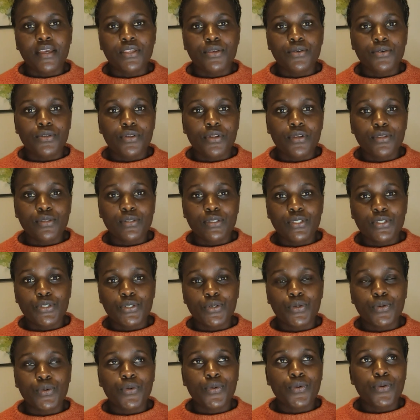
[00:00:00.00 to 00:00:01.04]
You could always
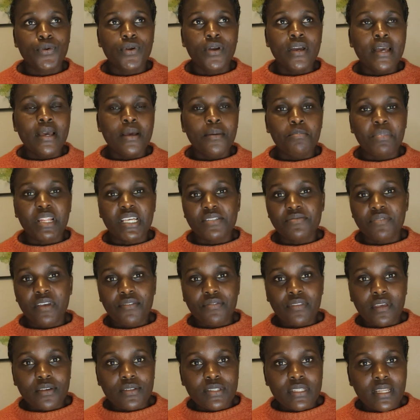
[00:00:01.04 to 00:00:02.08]
show plus
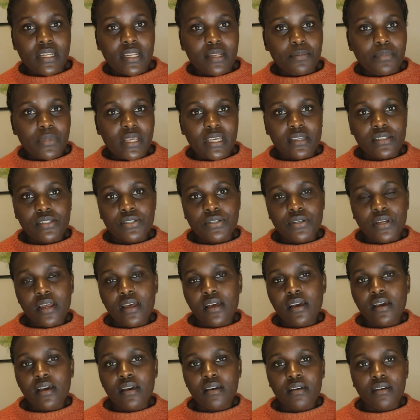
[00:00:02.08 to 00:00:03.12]
5,000
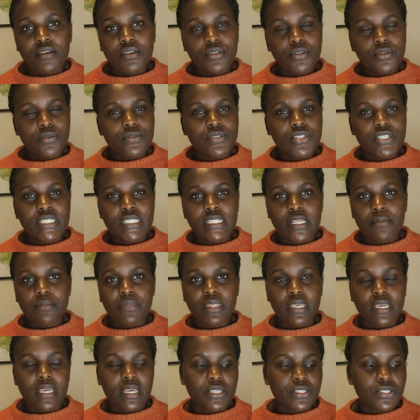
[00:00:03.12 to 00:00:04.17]
extra, just
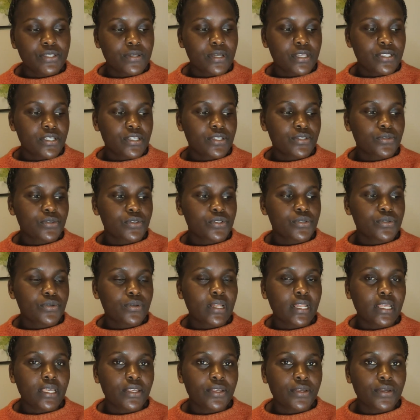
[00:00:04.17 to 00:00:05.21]
something extra, just to show
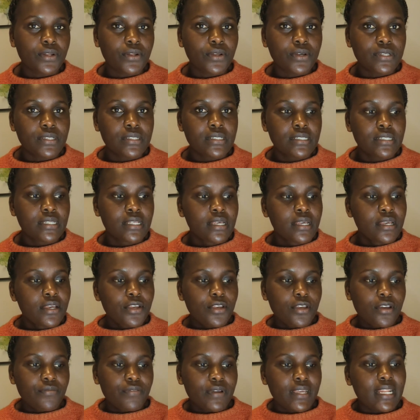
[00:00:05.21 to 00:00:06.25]
like
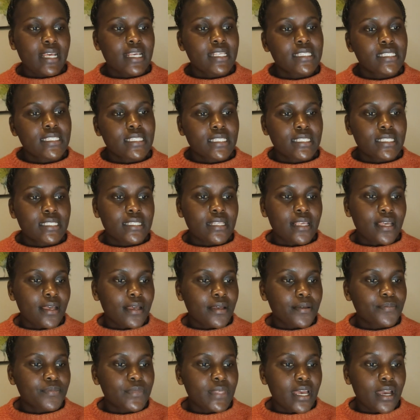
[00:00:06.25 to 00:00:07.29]
your finances
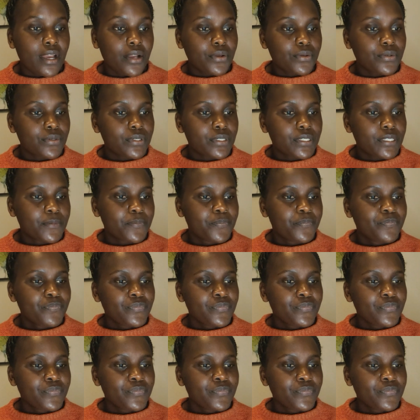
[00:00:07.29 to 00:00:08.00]
are good.